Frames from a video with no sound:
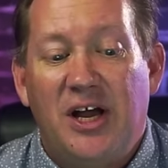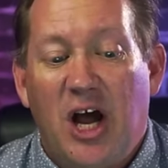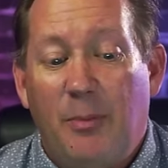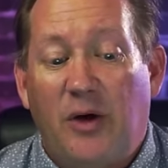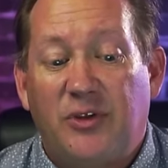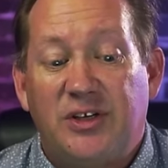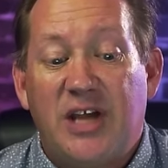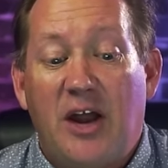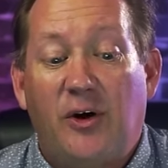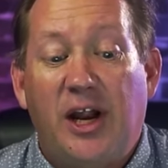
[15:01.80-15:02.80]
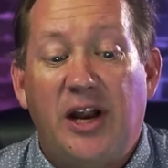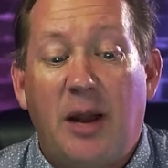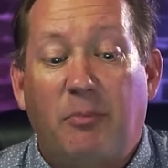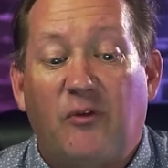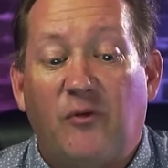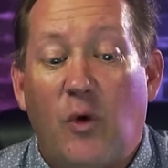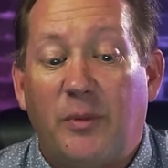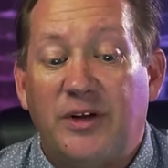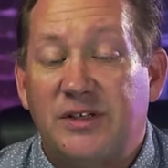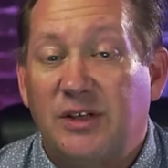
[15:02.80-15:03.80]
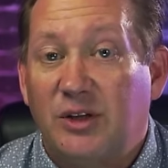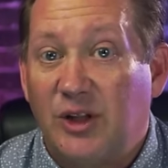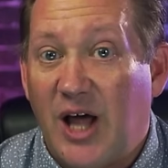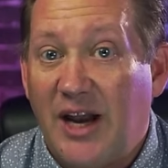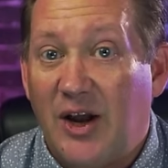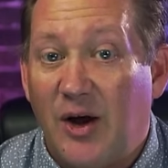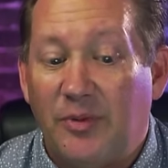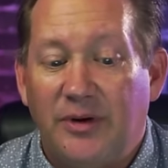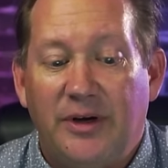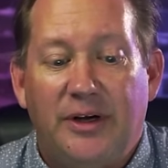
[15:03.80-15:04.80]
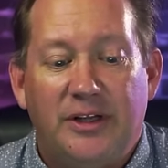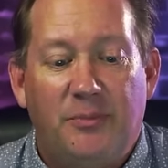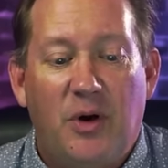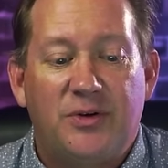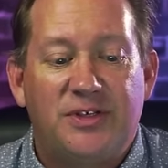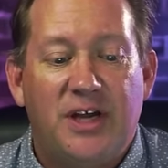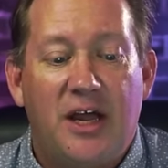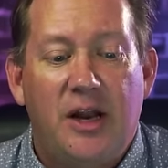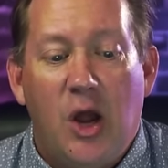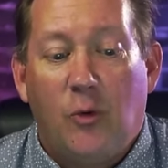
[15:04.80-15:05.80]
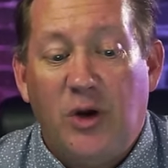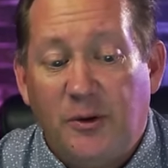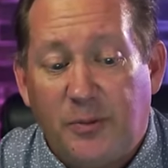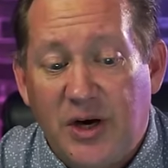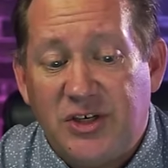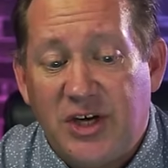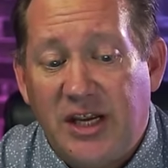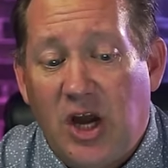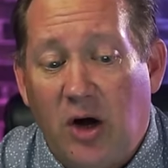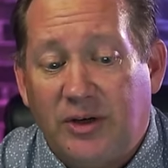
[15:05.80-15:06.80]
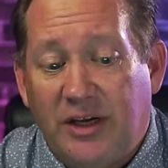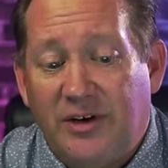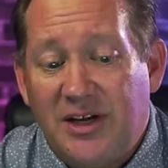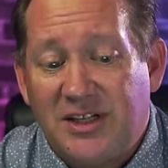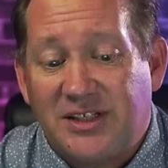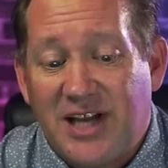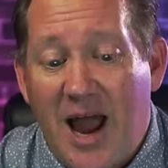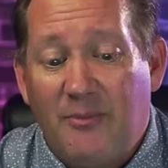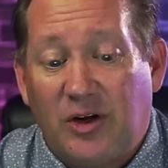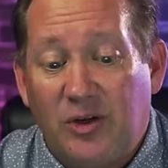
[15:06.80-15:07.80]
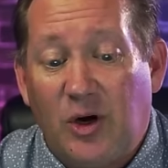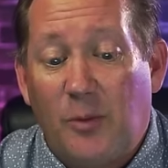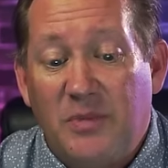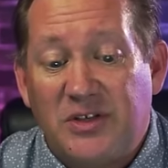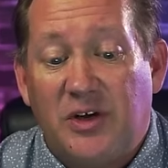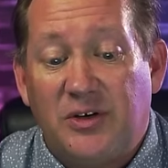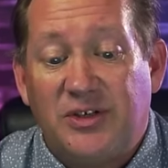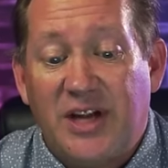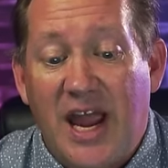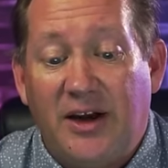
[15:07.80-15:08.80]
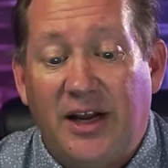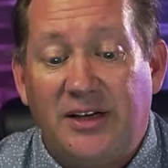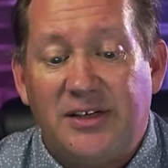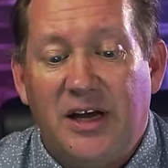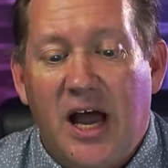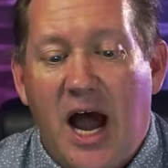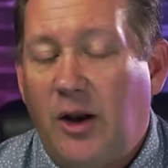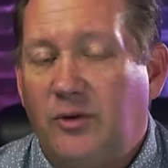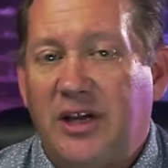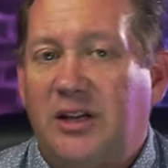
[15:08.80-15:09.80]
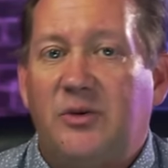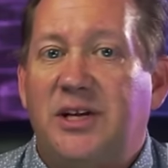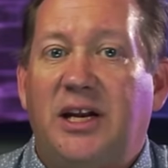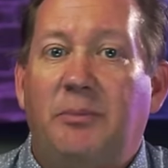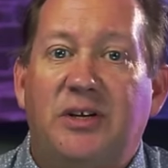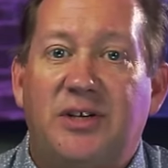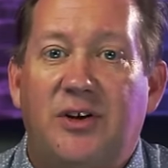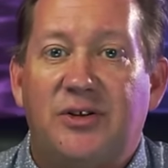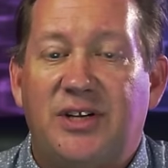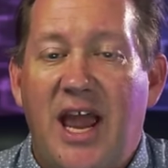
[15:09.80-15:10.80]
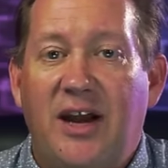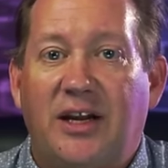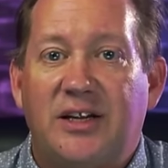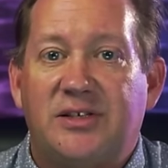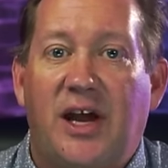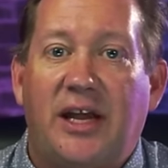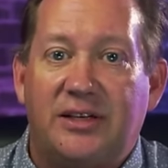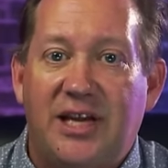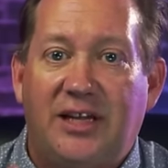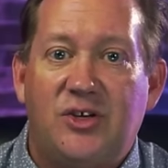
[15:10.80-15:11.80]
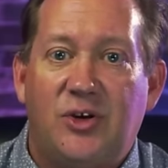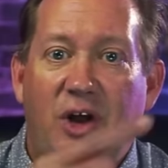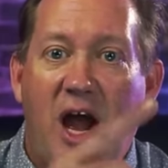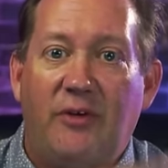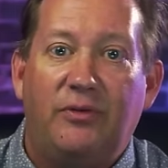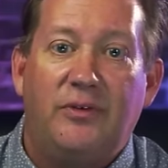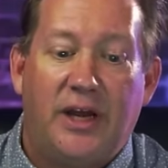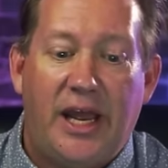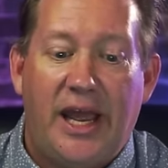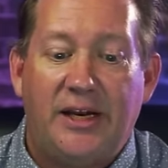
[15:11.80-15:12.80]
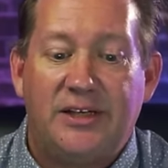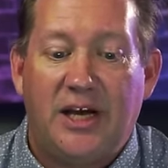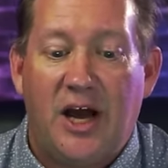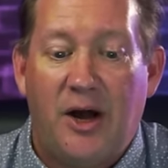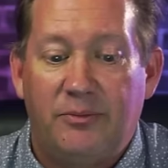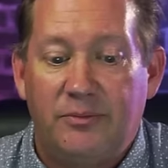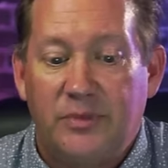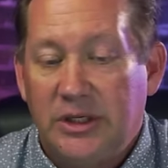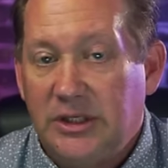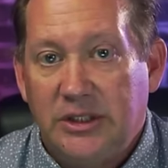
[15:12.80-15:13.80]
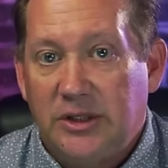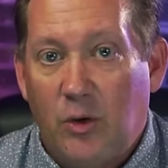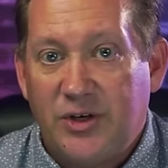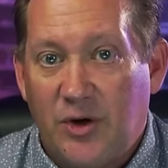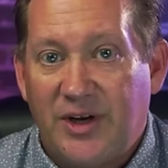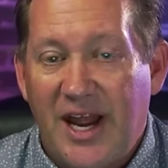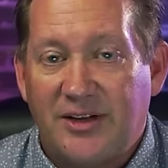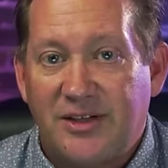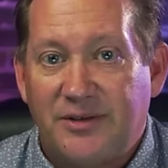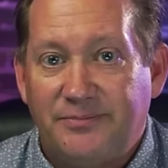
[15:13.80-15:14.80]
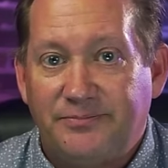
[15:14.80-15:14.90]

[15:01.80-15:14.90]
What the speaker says: about the Saturday night performance lineup, the Post said. We appreciate y'all giving us the time to clear up misunderstandings. I don't think there was any misunderstanding. It's like, take the shirt off and, or don't dance.